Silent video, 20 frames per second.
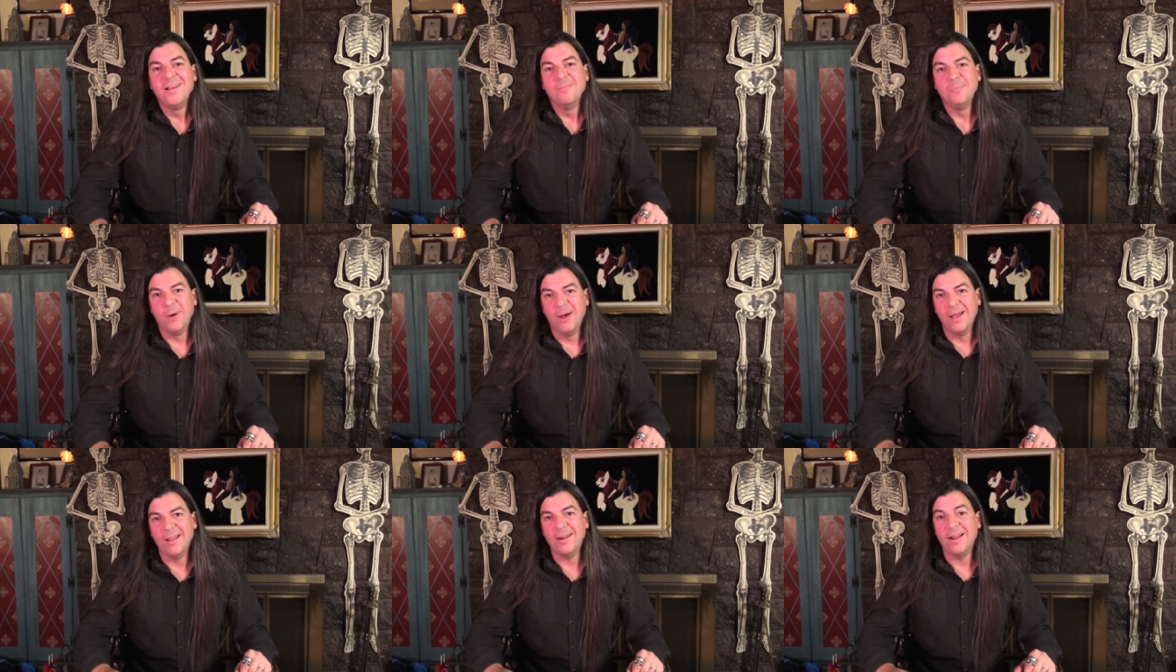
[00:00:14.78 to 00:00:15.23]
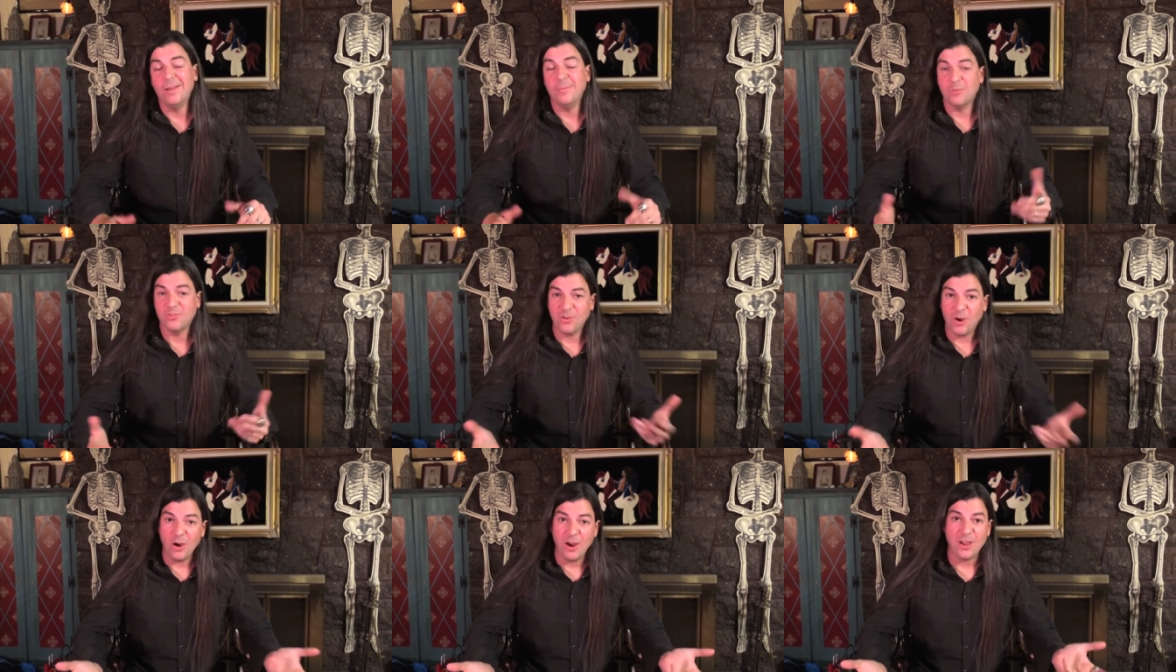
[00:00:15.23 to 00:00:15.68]
But I'm
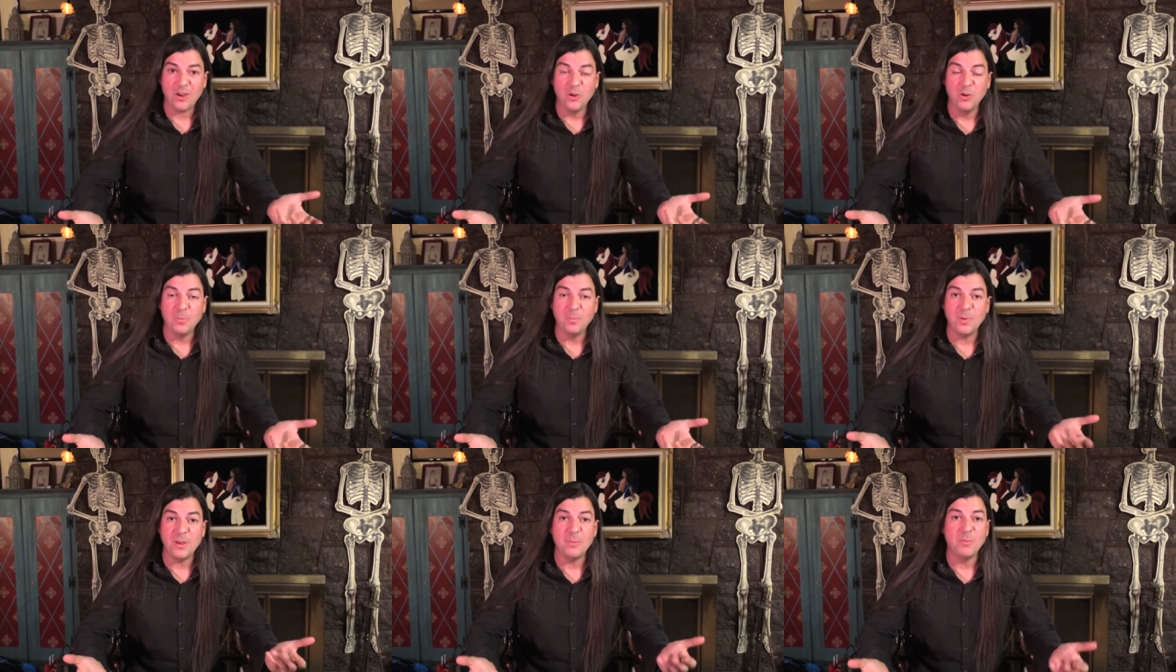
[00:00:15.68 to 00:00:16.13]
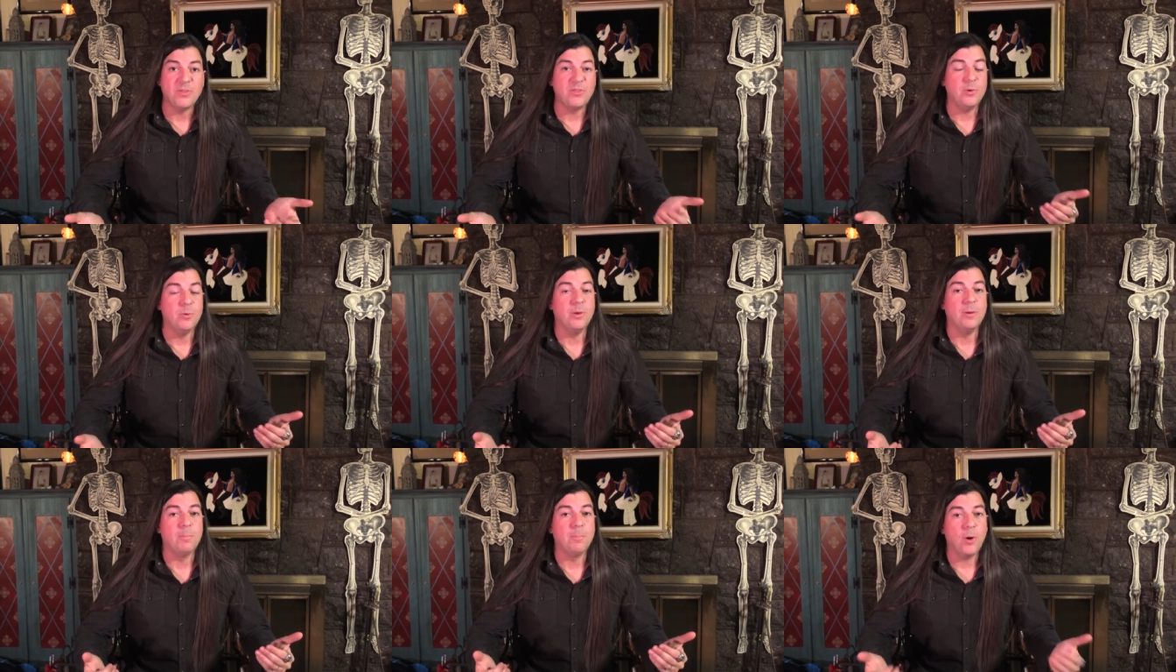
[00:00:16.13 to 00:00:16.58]
sorry I couldn't be with
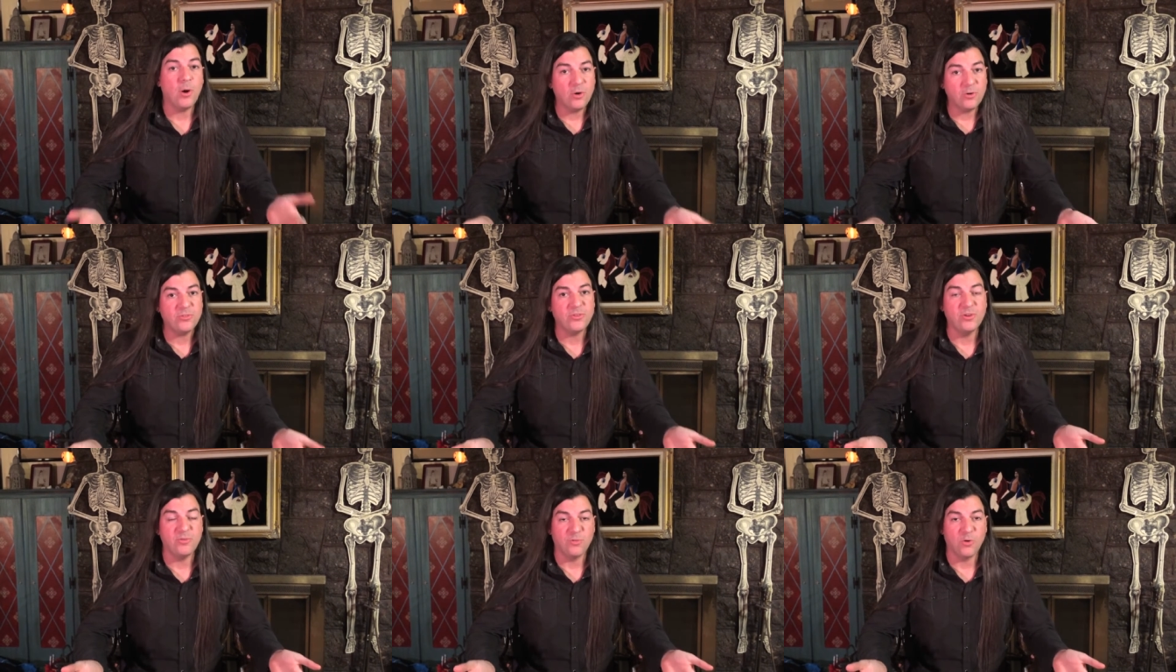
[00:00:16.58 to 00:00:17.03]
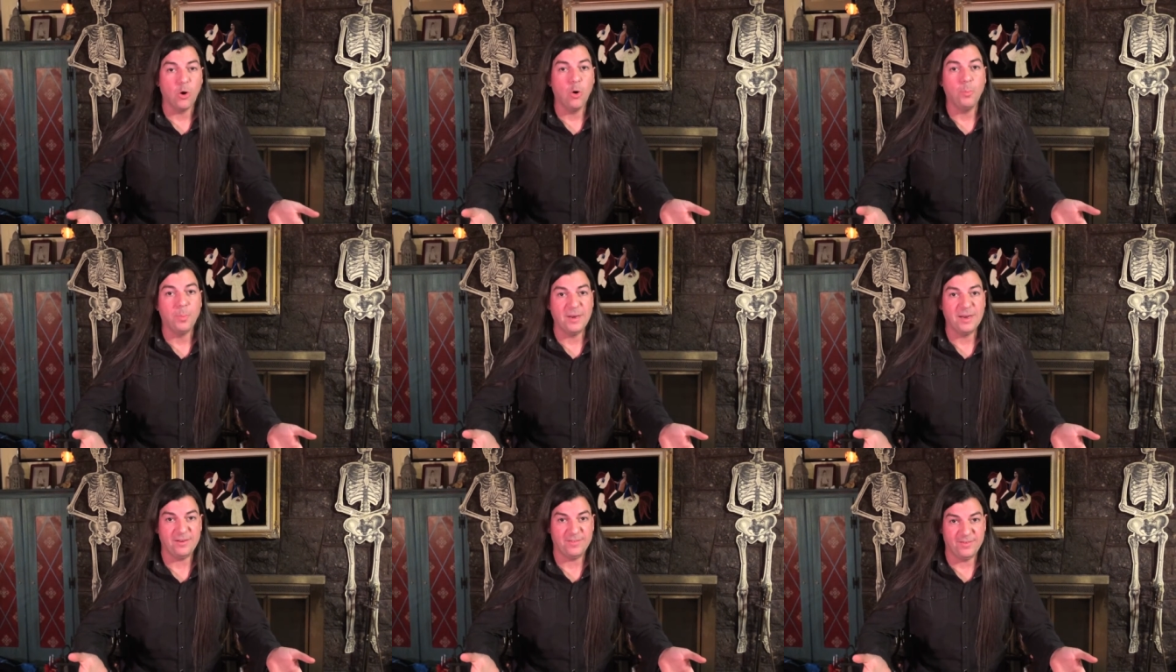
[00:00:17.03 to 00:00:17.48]
you in person for
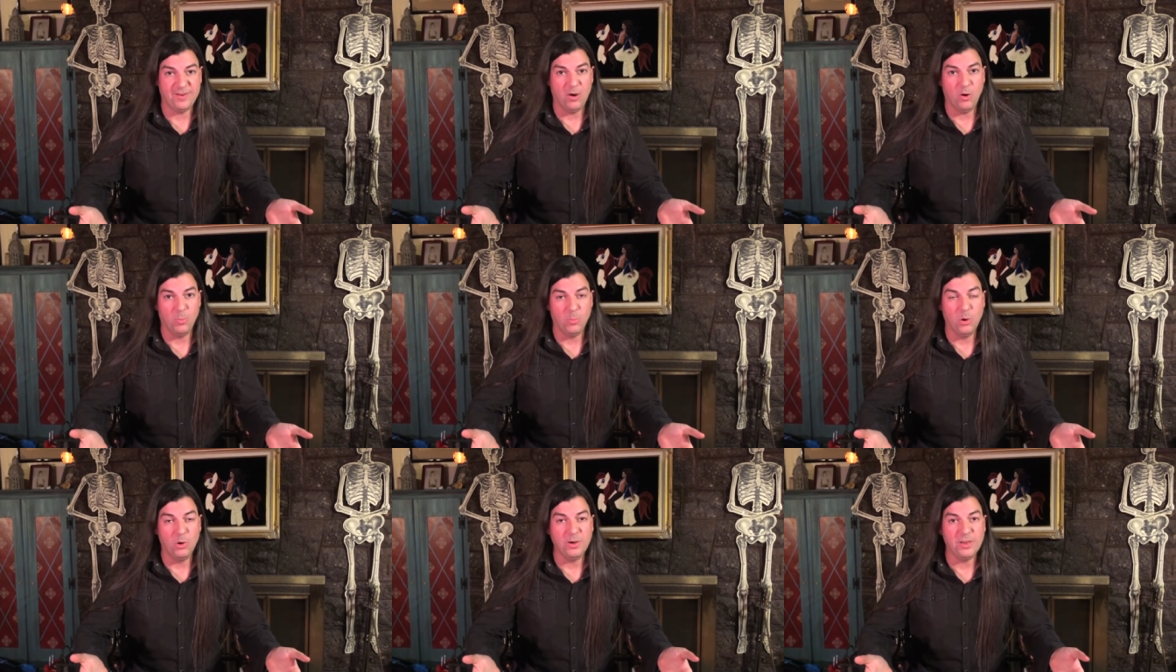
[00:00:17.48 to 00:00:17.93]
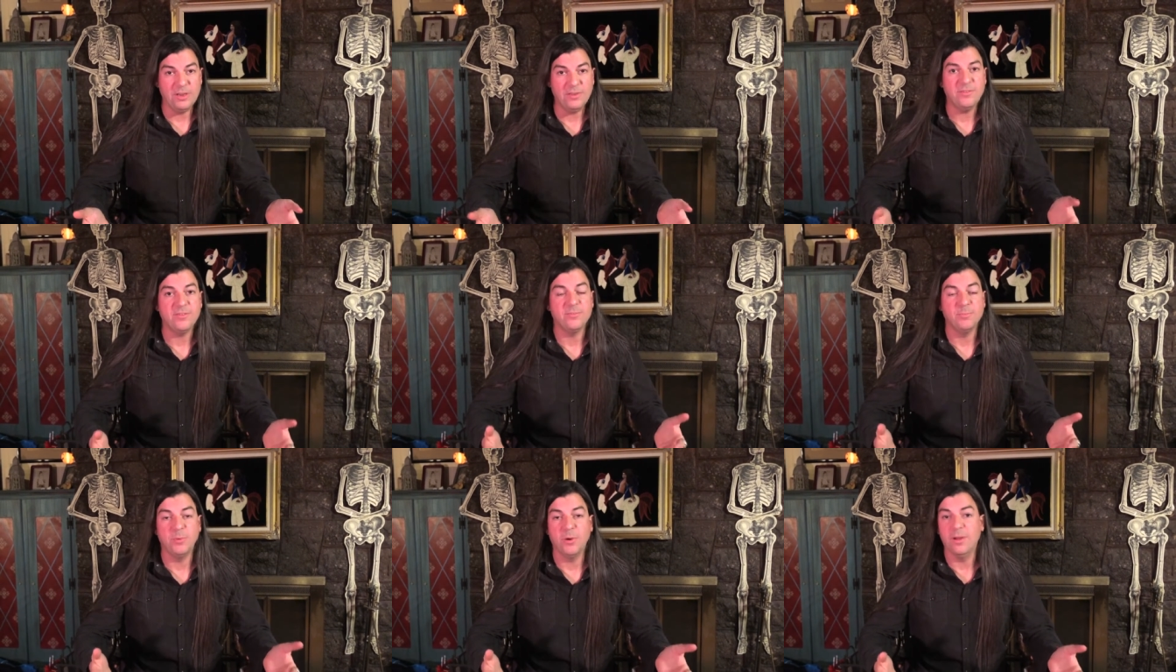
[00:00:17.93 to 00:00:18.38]
opening
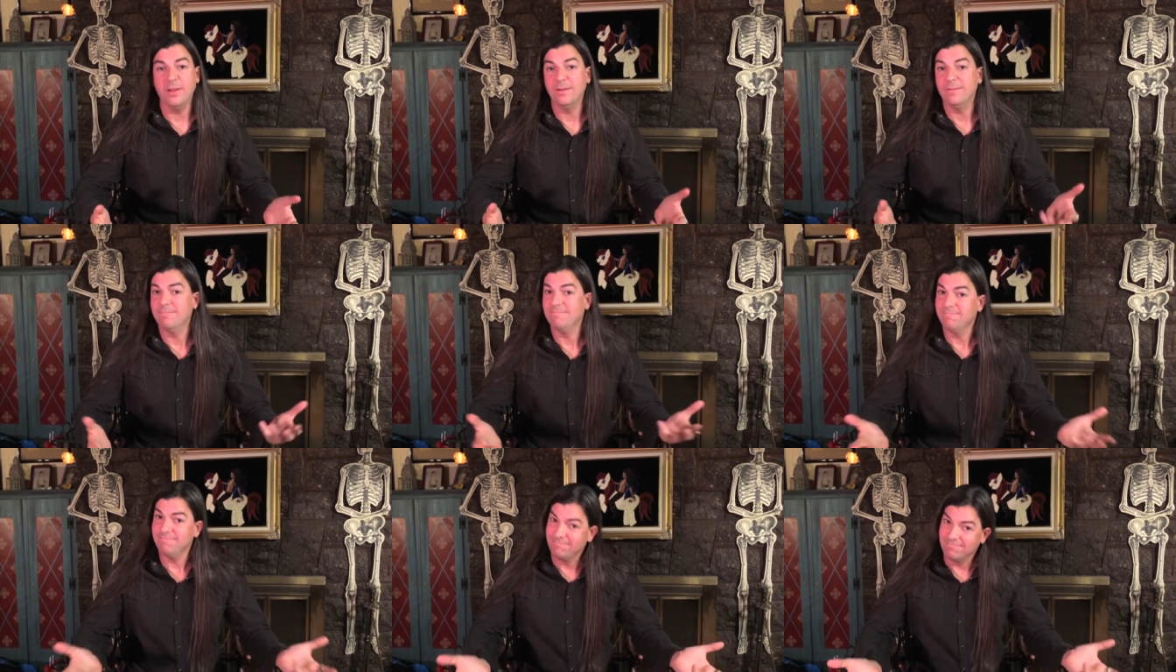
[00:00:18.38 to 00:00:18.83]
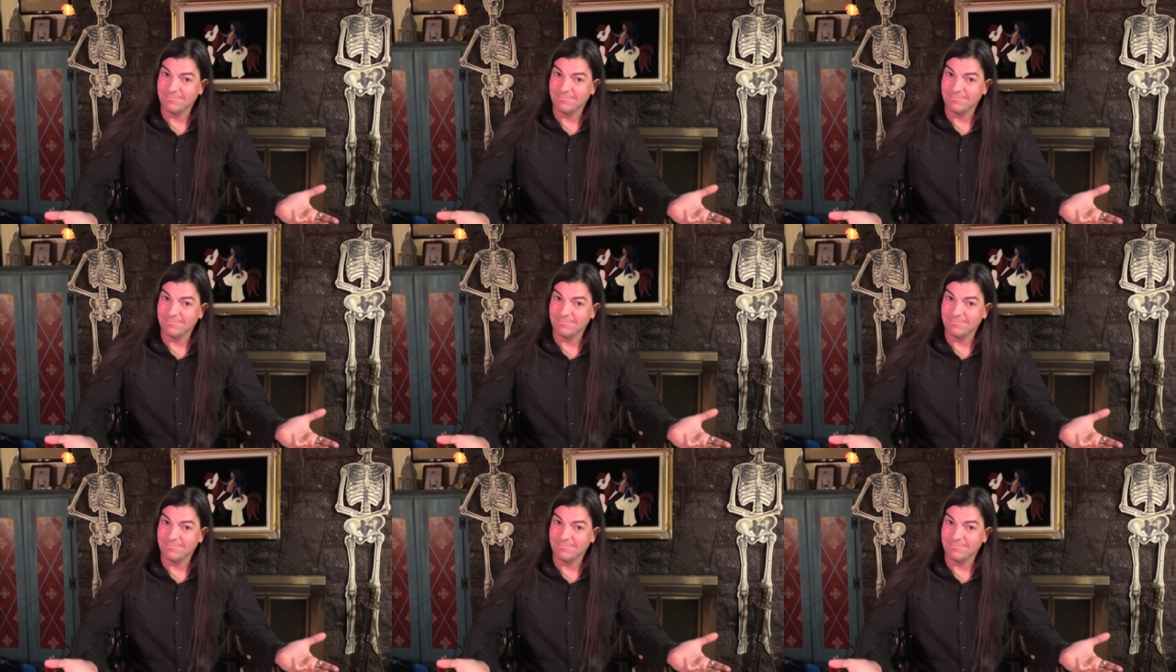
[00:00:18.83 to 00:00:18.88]
ceremonies, but